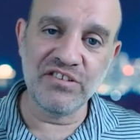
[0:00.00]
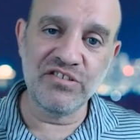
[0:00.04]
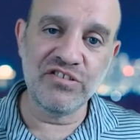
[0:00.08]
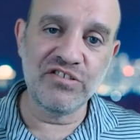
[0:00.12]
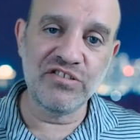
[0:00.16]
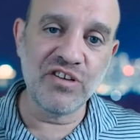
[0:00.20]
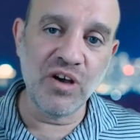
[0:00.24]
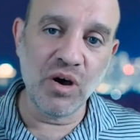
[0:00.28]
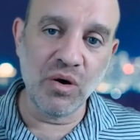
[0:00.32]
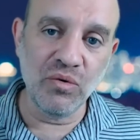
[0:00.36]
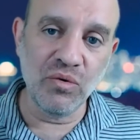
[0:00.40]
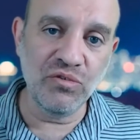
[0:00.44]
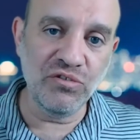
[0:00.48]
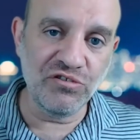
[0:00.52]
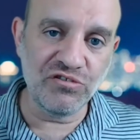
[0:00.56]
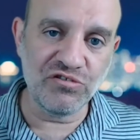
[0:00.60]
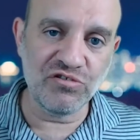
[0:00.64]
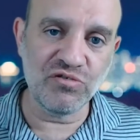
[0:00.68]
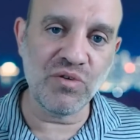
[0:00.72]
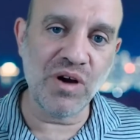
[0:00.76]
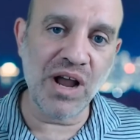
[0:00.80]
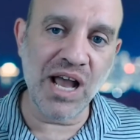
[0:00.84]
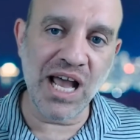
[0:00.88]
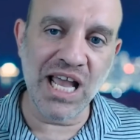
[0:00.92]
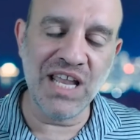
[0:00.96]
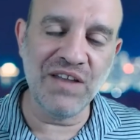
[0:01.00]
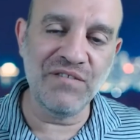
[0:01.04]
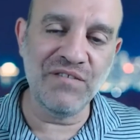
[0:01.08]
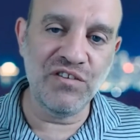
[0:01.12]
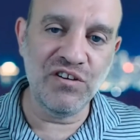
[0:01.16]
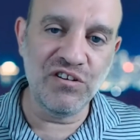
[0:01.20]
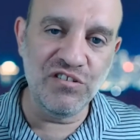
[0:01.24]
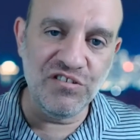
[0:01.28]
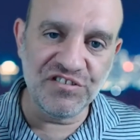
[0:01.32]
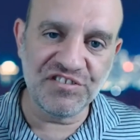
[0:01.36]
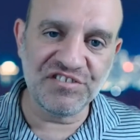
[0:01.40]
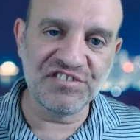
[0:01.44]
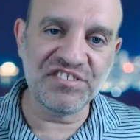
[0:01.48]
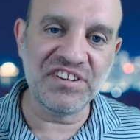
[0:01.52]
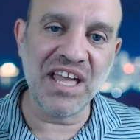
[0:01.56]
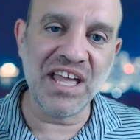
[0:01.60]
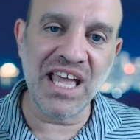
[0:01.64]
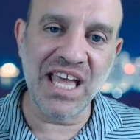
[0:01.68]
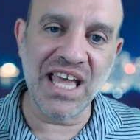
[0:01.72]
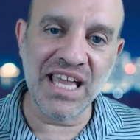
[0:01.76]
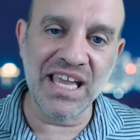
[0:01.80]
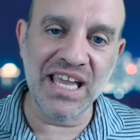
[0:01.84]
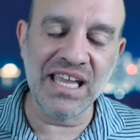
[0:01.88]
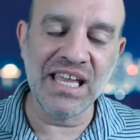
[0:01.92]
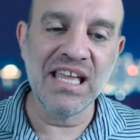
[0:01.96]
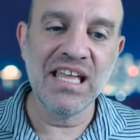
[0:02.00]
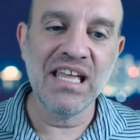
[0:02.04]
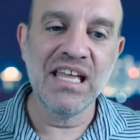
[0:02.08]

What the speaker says: Don't try. If you say,